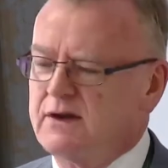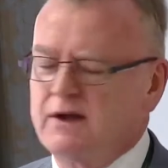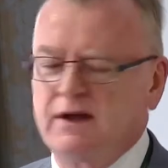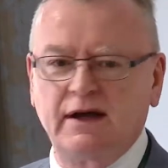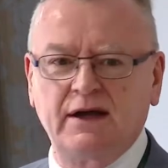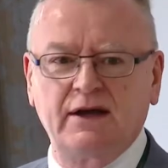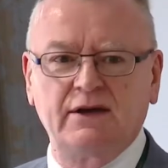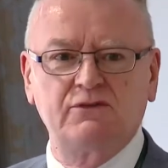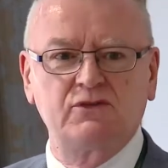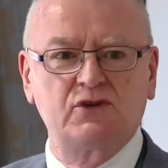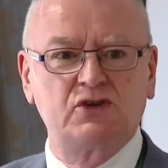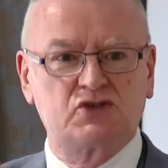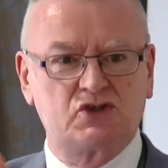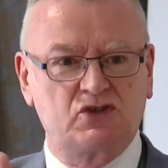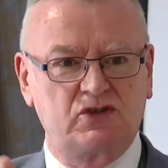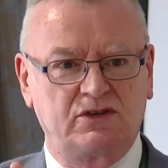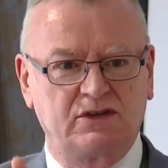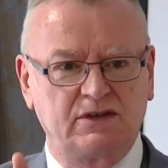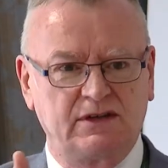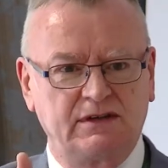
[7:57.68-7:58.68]

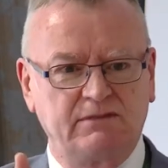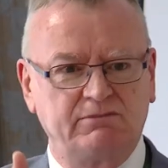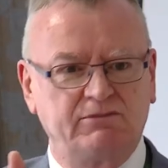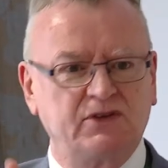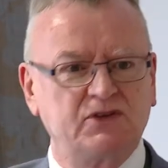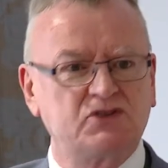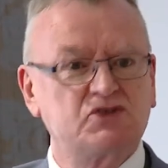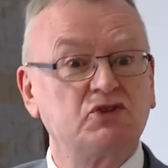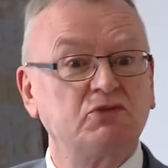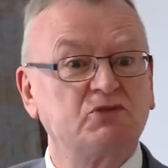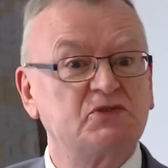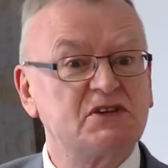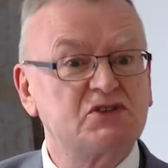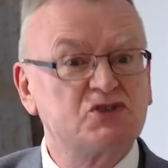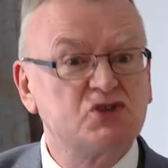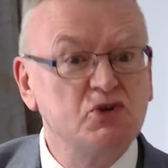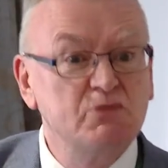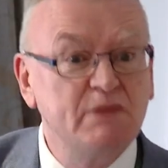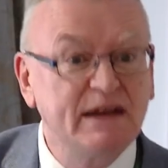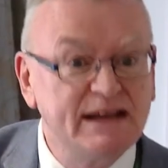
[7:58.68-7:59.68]
was it
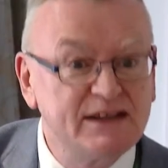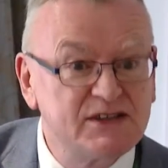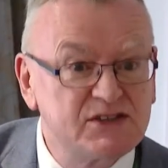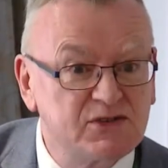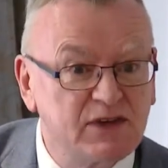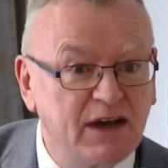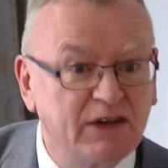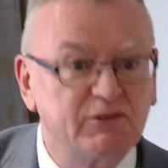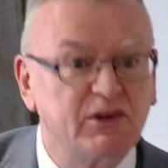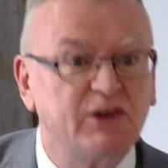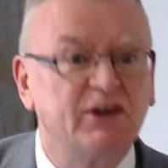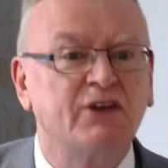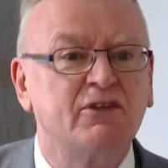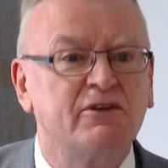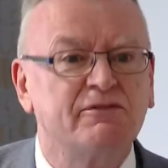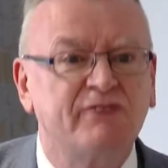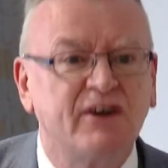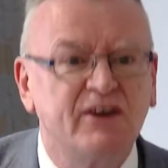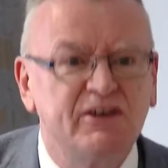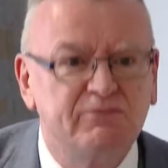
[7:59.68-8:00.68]
2 minutes?
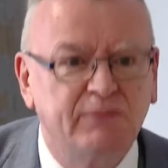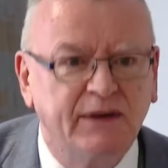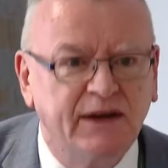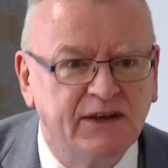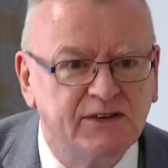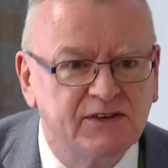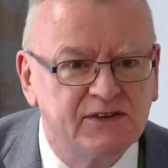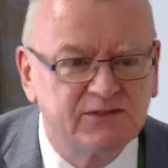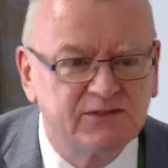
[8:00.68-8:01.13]
Another 5 minutes.